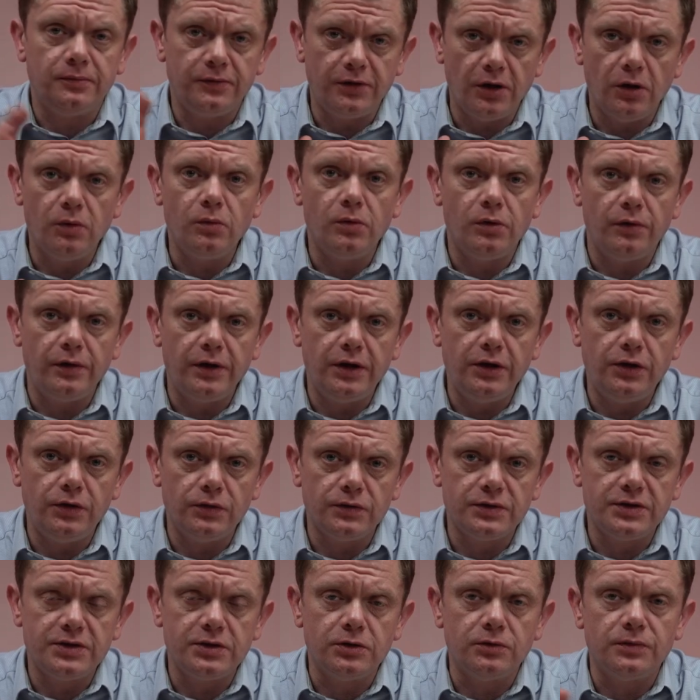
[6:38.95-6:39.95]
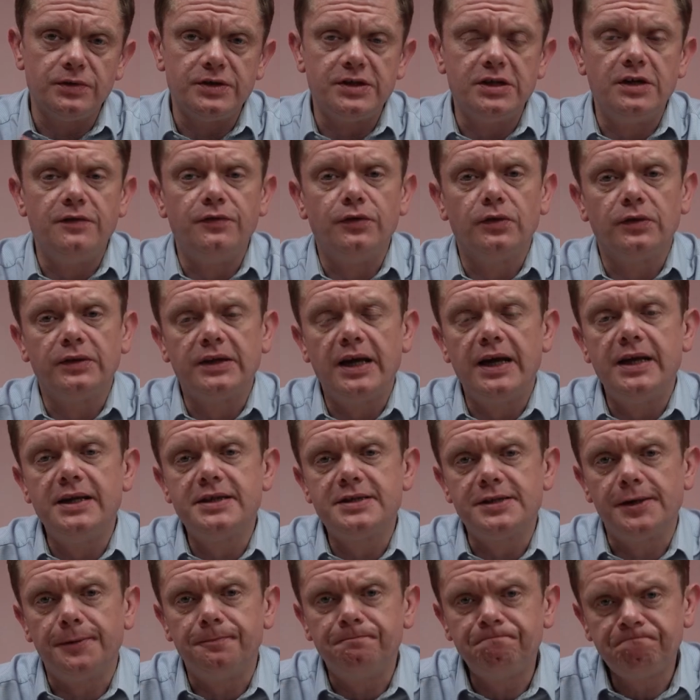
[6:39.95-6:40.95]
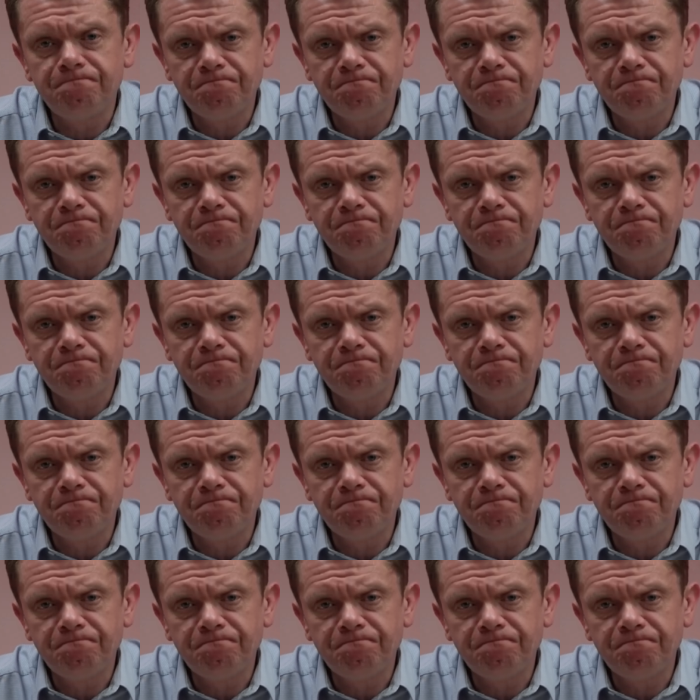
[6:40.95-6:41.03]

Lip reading: Don't worry, you'll still receive your data.